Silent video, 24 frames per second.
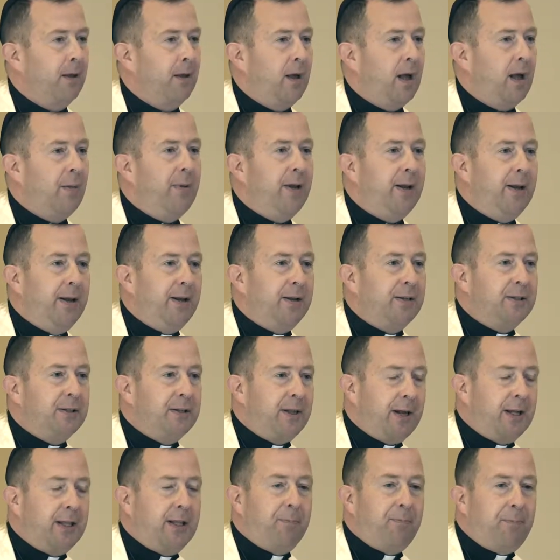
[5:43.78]
I mean, he's
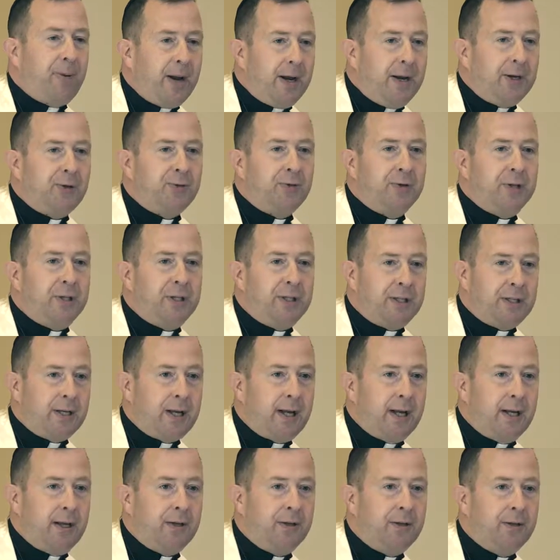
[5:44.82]
like the patron
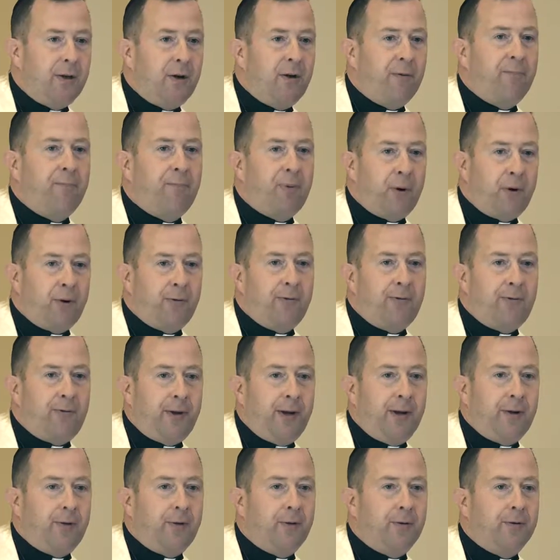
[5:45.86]
saint of bird
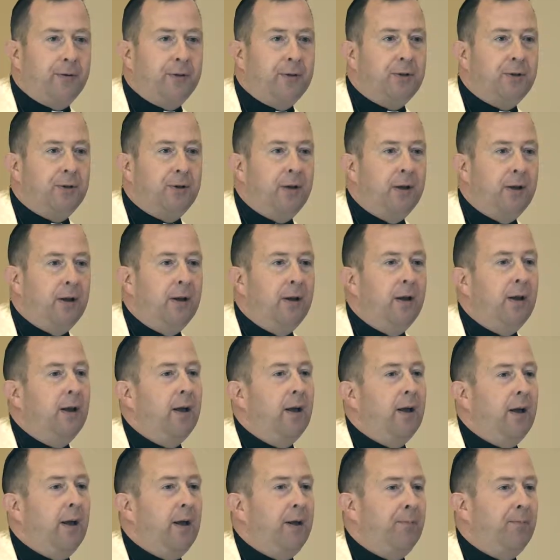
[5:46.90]
feeders
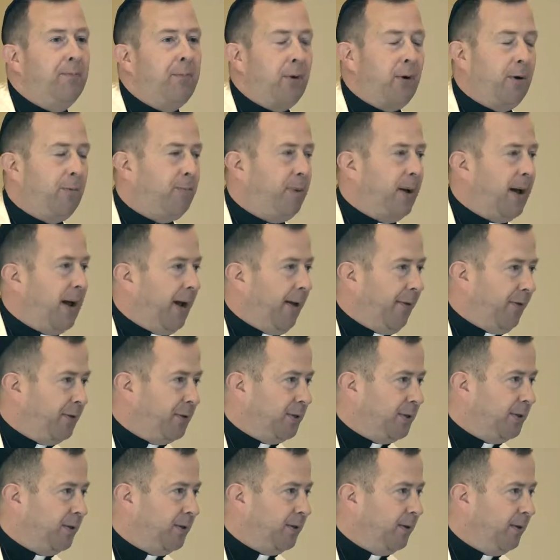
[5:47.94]
and bird
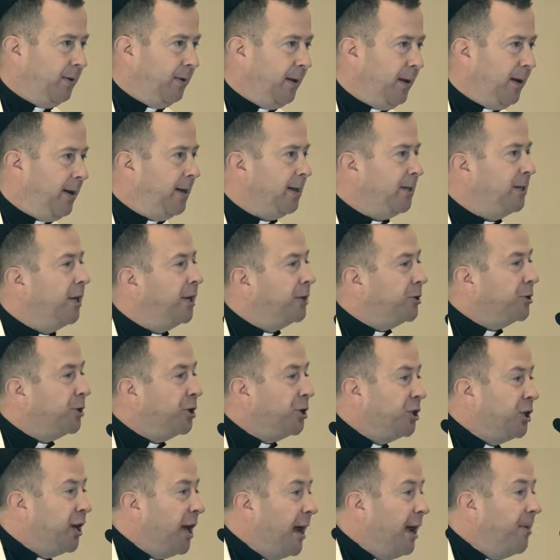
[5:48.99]
baths. And it's such a
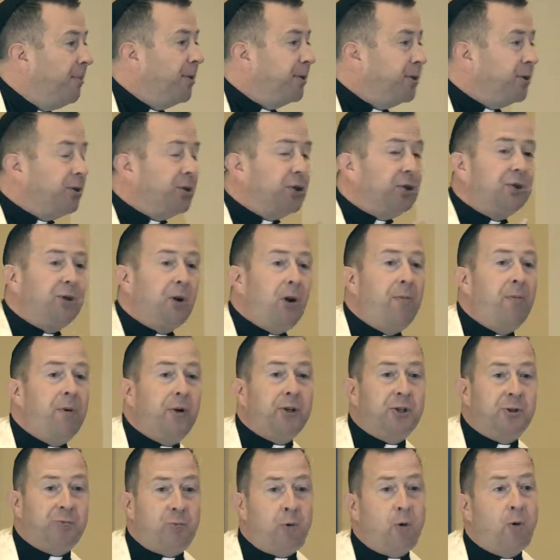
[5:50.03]
shame because there's so
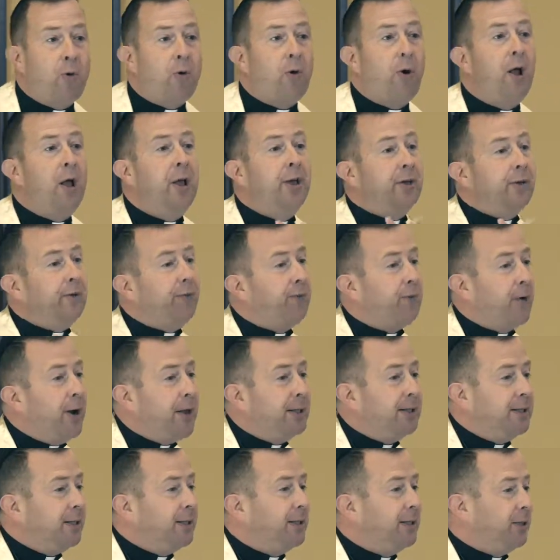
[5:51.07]
much more to
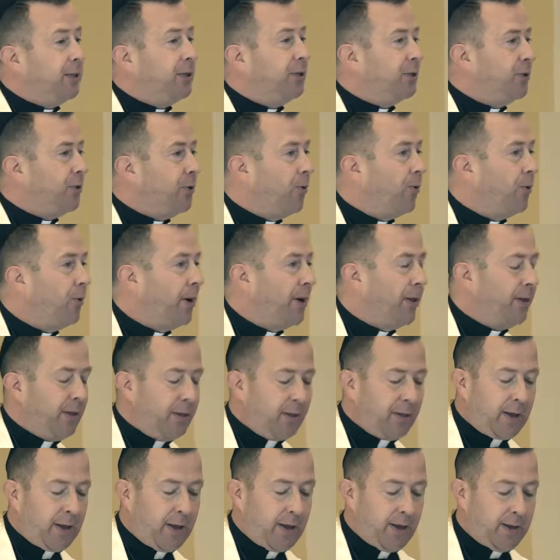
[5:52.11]
Francis's story
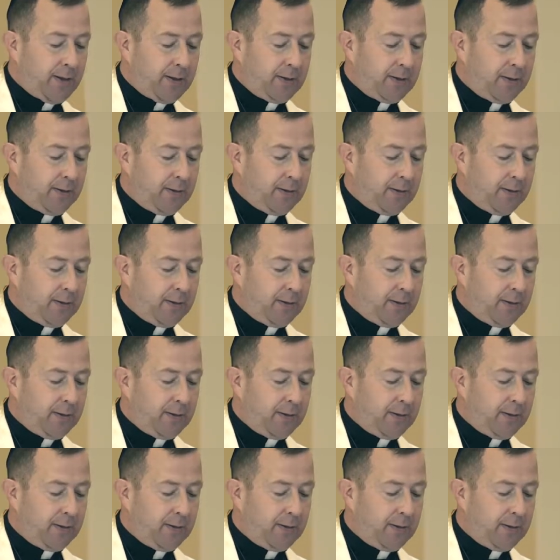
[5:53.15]
than that.